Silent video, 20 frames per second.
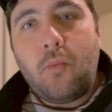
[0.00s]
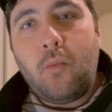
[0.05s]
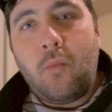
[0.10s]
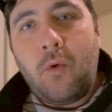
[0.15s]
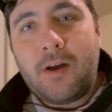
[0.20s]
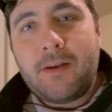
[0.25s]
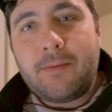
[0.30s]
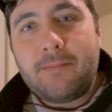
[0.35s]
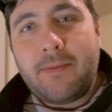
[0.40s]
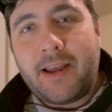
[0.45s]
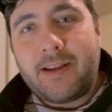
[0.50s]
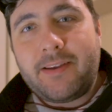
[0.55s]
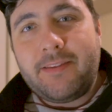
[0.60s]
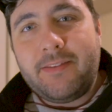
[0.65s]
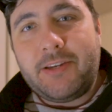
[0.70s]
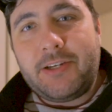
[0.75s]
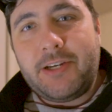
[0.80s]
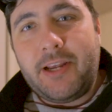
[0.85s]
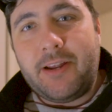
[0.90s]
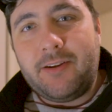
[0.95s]
Welcome back to
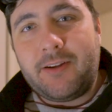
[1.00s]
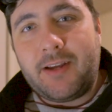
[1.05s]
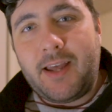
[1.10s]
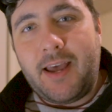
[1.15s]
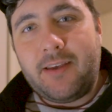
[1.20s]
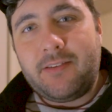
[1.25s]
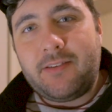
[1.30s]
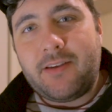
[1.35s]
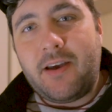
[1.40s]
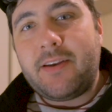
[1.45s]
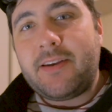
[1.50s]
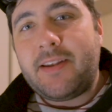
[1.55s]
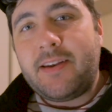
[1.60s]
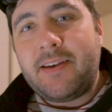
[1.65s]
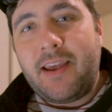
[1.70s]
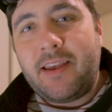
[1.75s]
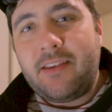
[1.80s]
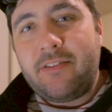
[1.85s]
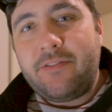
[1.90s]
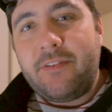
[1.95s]
the channel, guys. On
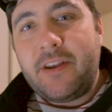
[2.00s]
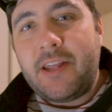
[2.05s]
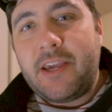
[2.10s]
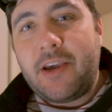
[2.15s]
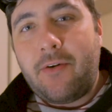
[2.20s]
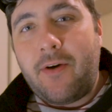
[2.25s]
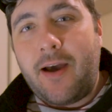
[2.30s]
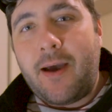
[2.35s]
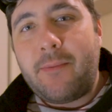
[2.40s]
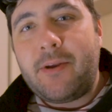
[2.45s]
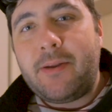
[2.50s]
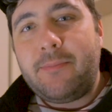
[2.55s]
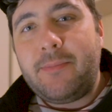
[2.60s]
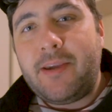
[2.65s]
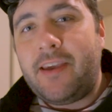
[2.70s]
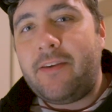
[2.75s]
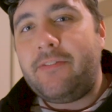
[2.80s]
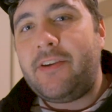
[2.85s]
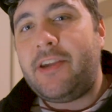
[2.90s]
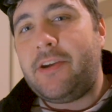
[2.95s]
today's video, I'm going to be
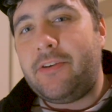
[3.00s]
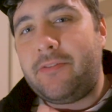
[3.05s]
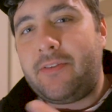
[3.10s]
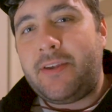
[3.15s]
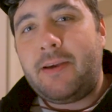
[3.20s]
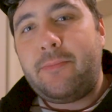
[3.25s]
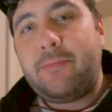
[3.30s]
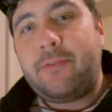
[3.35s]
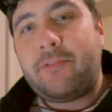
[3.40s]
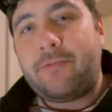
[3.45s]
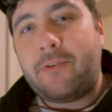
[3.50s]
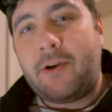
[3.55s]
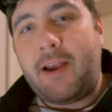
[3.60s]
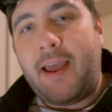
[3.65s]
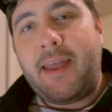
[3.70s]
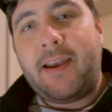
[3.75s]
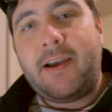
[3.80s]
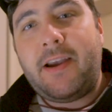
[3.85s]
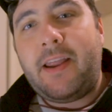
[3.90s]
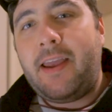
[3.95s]
giving you tips for
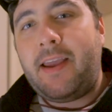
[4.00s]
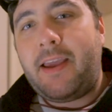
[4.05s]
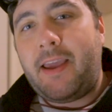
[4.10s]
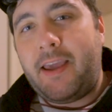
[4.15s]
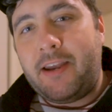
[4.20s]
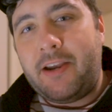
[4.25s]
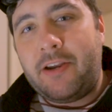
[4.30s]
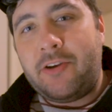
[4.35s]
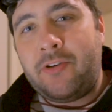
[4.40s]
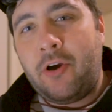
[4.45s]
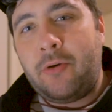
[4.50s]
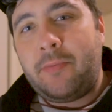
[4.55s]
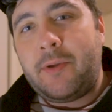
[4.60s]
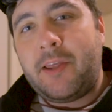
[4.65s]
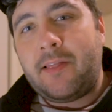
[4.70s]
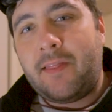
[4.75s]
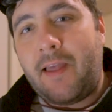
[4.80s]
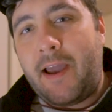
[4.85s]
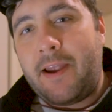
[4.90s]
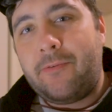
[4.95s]
editing in Adobe
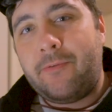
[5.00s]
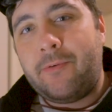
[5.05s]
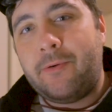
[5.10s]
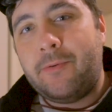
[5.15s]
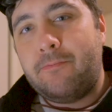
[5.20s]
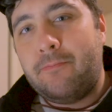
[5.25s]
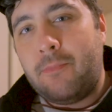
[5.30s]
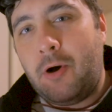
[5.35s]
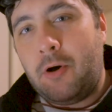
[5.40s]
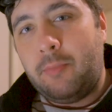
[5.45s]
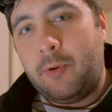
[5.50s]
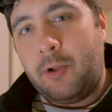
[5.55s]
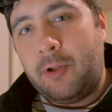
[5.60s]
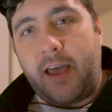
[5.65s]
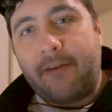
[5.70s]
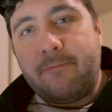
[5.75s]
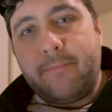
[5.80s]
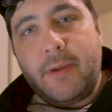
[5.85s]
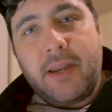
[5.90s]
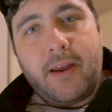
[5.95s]
Lightroom Mobile.
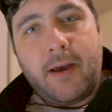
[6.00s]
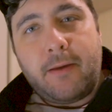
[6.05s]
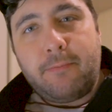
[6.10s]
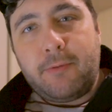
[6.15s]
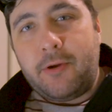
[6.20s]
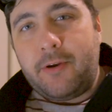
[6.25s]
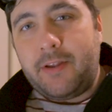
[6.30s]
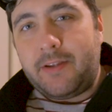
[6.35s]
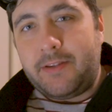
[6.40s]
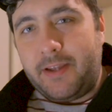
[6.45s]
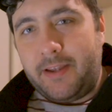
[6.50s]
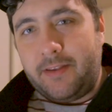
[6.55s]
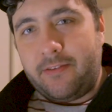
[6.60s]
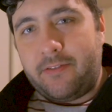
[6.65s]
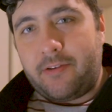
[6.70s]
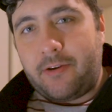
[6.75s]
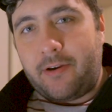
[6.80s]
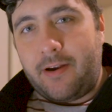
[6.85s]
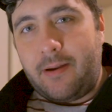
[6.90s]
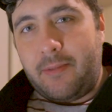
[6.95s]
I've been uploading to
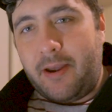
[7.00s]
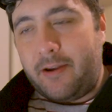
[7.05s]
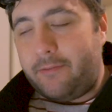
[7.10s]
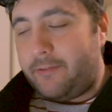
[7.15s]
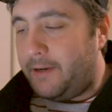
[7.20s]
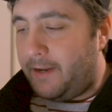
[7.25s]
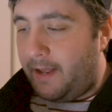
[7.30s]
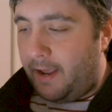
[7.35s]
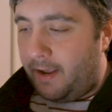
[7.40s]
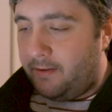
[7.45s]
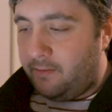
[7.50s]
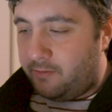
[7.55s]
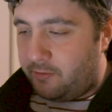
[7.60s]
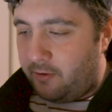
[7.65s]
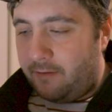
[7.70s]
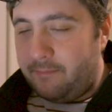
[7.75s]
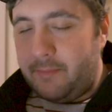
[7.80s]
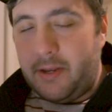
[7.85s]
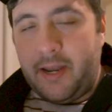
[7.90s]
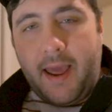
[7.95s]
Instagram every day,
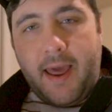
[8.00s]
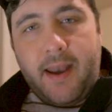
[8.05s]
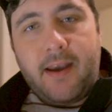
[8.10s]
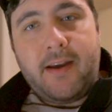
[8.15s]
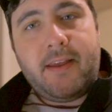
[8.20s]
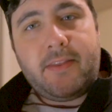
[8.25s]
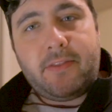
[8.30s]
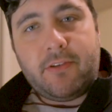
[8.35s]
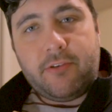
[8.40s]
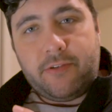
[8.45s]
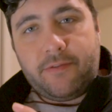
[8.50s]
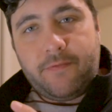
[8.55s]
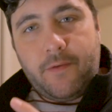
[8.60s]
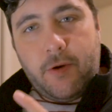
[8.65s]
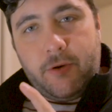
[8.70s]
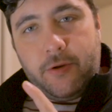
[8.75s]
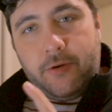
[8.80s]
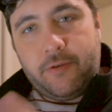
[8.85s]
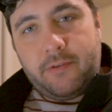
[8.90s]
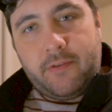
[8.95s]
so I've been editing those
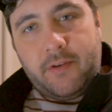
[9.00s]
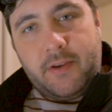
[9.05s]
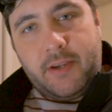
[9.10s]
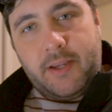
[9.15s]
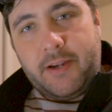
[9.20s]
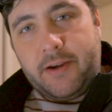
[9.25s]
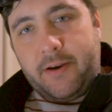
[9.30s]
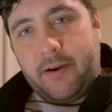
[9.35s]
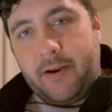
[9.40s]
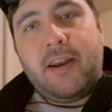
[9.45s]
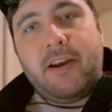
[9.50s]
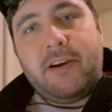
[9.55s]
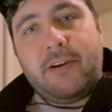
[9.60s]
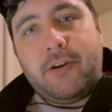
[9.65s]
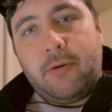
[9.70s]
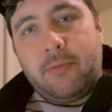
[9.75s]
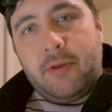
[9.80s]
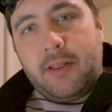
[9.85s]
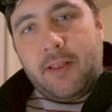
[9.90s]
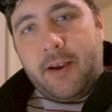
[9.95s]
photos here in
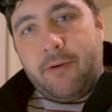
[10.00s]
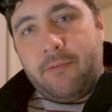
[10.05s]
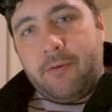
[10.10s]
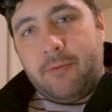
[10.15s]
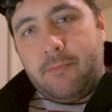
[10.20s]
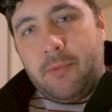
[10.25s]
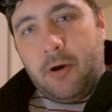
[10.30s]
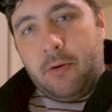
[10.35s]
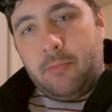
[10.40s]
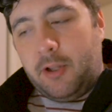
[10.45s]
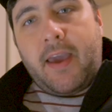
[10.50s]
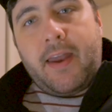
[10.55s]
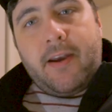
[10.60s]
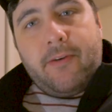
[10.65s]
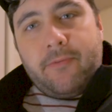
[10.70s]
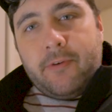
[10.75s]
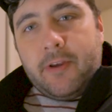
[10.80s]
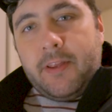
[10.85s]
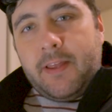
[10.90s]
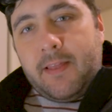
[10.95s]
Adobe Lightroom Mobile, and
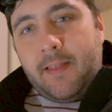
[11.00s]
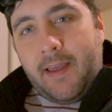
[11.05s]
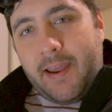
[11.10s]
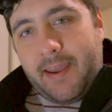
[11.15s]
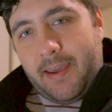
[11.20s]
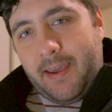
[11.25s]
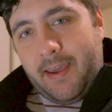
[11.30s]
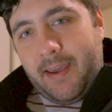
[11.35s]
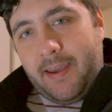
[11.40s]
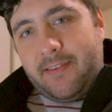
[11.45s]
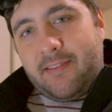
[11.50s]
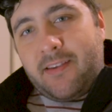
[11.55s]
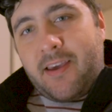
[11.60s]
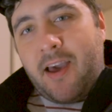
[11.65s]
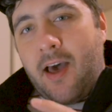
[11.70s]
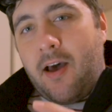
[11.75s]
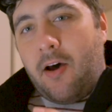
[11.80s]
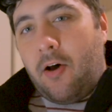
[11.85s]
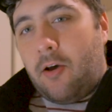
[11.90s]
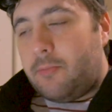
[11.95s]
I really like it. It's
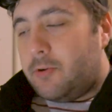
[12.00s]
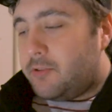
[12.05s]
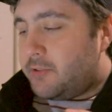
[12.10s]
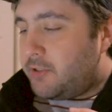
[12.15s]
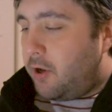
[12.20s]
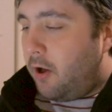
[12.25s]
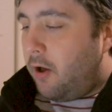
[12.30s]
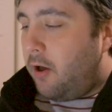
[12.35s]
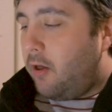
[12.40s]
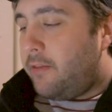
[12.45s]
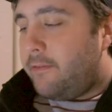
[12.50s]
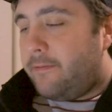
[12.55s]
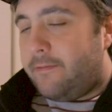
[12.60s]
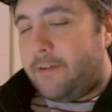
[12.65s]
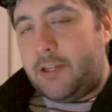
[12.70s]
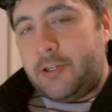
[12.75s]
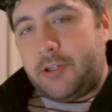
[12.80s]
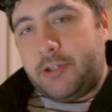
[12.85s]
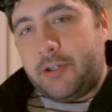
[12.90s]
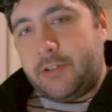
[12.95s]
got almost all the
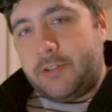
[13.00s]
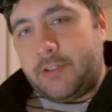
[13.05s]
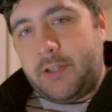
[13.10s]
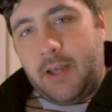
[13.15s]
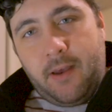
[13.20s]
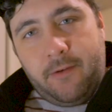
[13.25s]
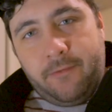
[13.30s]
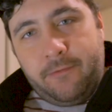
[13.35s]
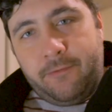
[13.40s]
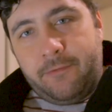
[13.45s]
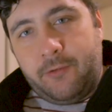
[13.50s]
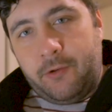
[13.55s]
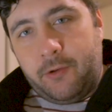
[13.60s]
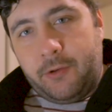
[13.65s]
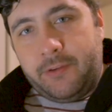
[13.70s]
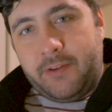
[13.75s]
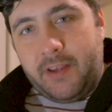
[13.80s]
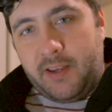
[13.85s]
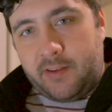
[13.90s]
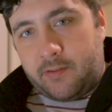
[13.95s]
features of
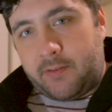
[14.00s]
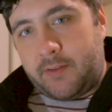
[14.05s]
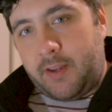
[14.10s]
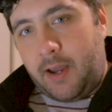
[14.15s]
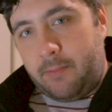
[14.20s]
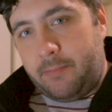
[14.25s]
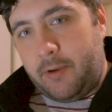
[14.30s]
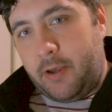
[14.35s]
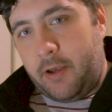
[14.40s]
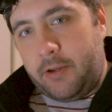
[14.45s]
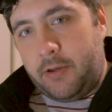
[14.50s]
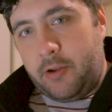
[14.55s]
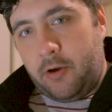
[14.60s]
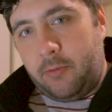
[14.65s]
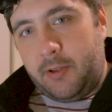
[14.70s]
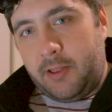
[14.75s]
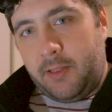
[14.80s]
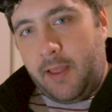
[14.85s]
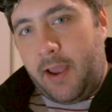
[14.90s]
full desktop Adobe